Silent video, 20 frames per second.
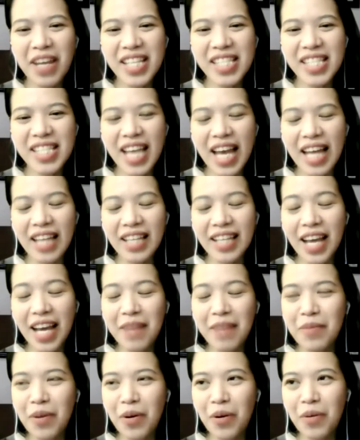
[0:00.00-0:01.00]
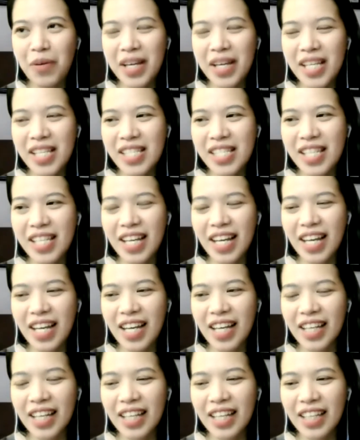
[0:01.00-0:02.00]
see Andy, I'm always
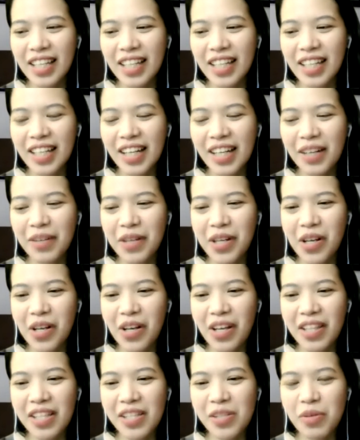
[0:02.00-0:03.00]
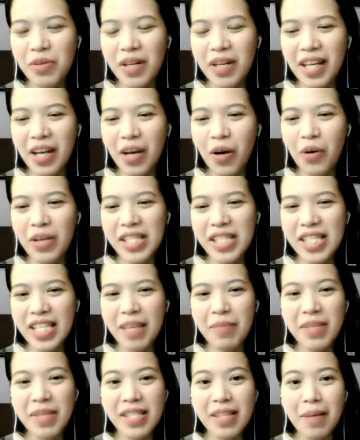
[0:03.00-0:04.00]
what do you call this one? I always see
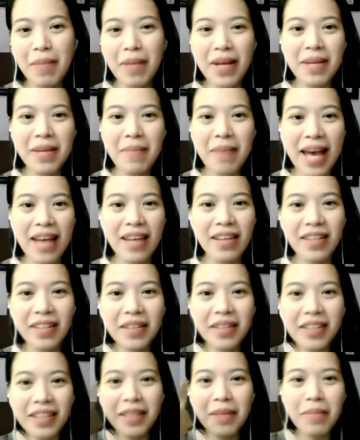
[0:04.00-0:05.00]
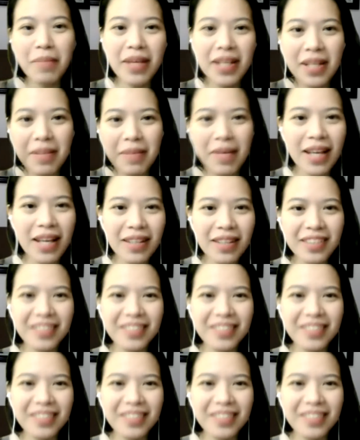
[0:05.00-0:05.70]
him as the money man. The money man.